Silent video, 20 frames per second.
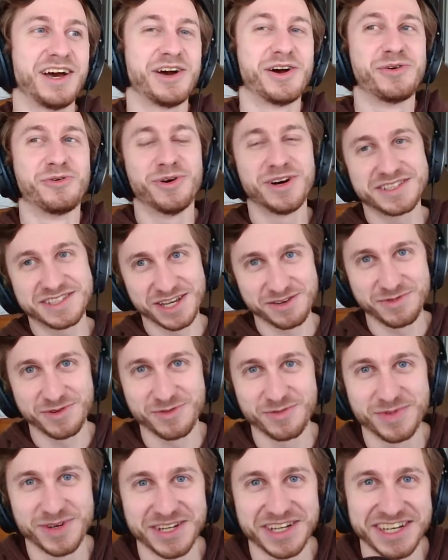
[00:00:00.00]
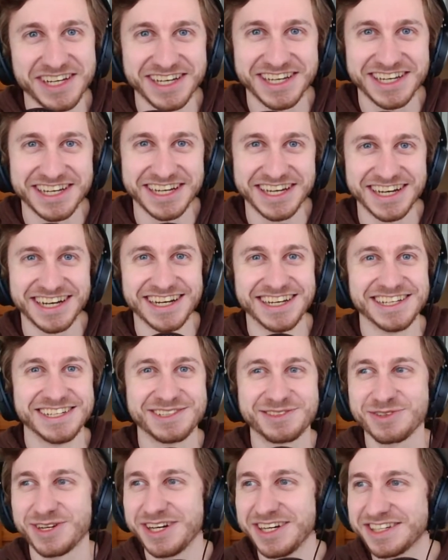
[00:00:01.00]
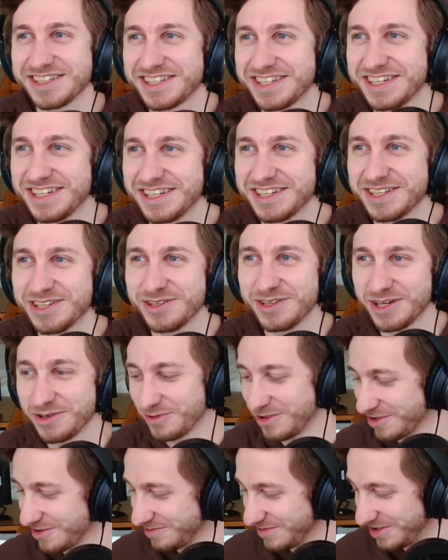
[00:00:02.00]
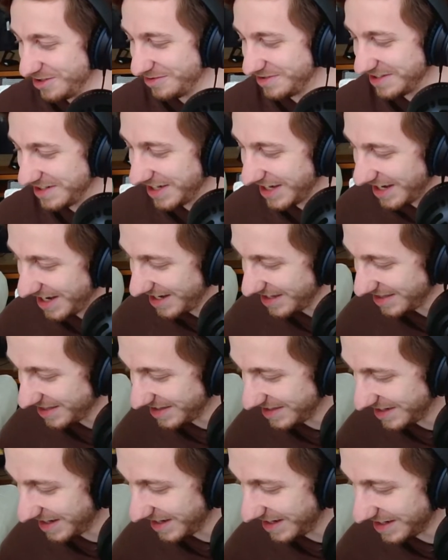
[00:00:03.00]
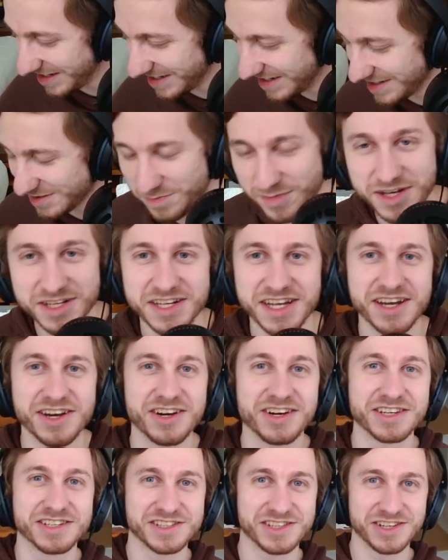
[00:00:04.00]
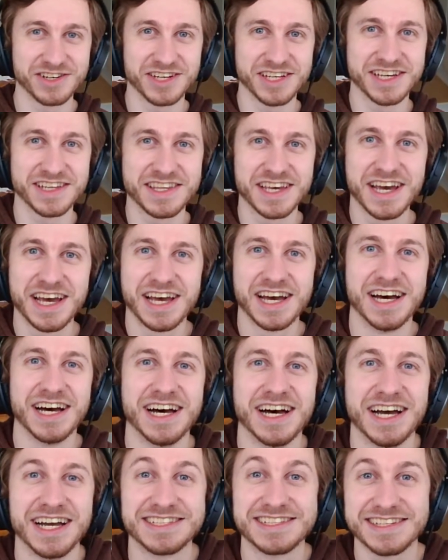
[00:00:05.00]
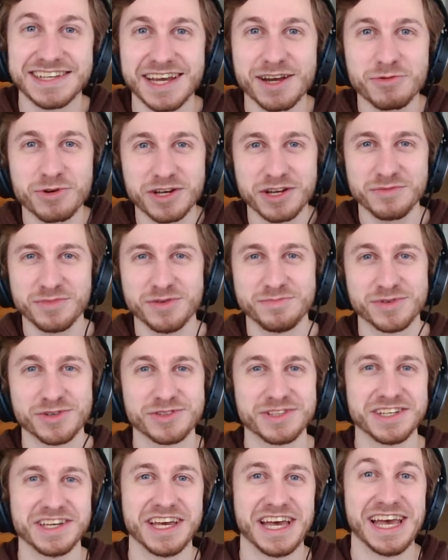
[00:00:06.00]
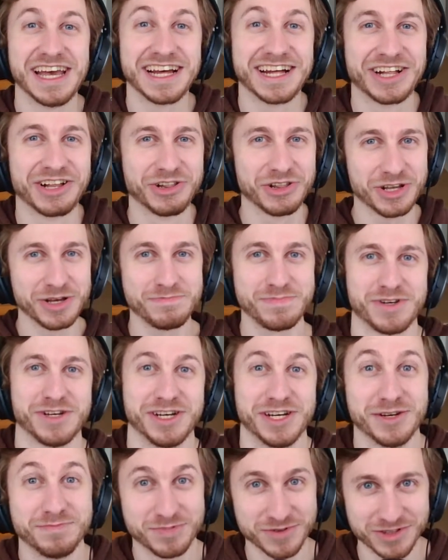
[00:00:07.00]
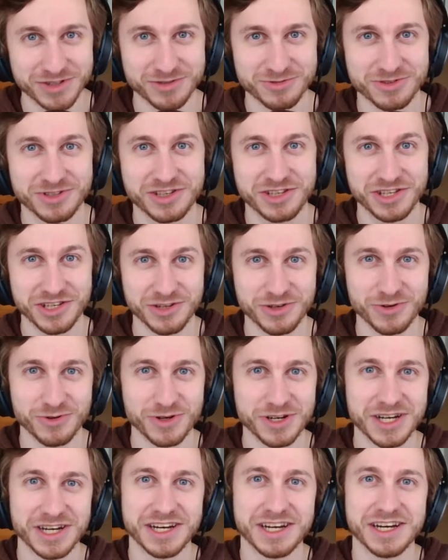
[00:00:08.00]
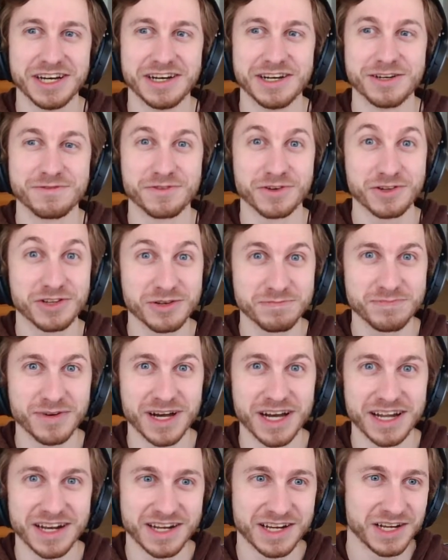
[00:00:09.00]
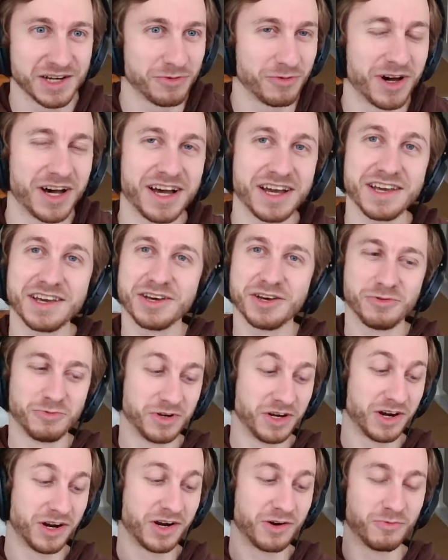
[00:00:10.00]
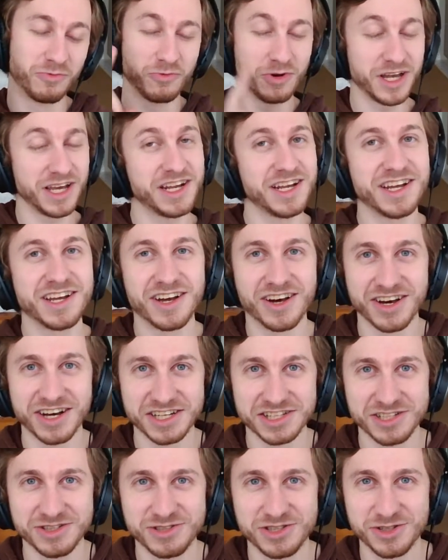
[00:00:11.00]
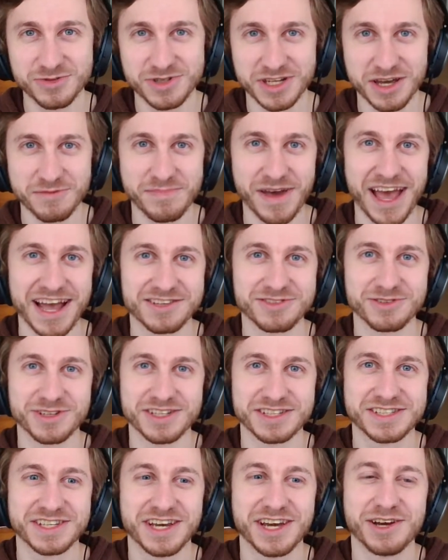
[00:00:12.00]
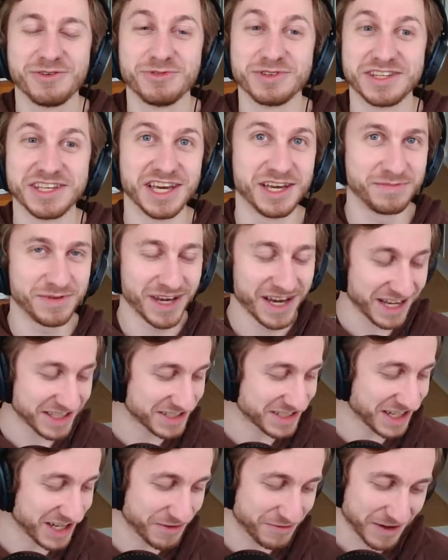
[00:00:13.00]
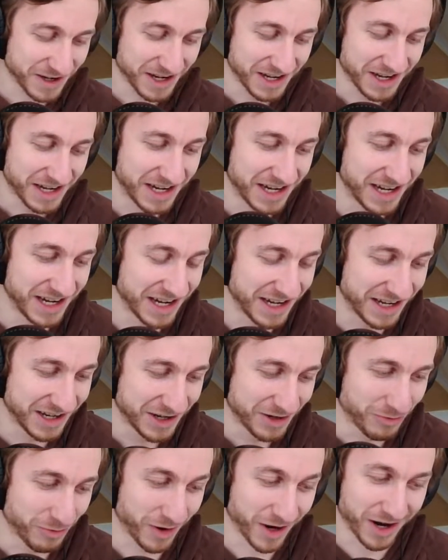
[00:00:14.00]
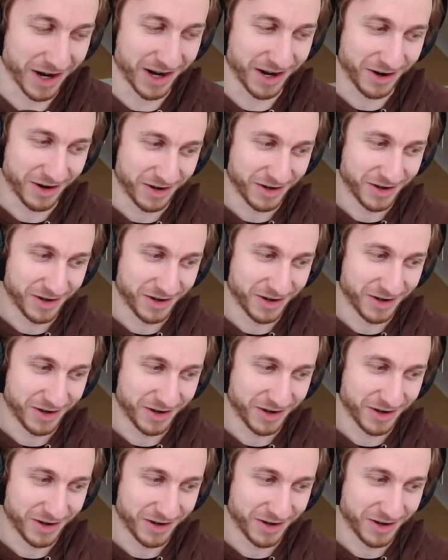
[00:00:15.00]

What's up, everybody? It's Rox. Hello and welcome to today. The date is Monday, August 30th, and today we're going to be building a clip upload queue for clipbot. Why? We are waiting on YouTube to get back to us with the API stuff. We're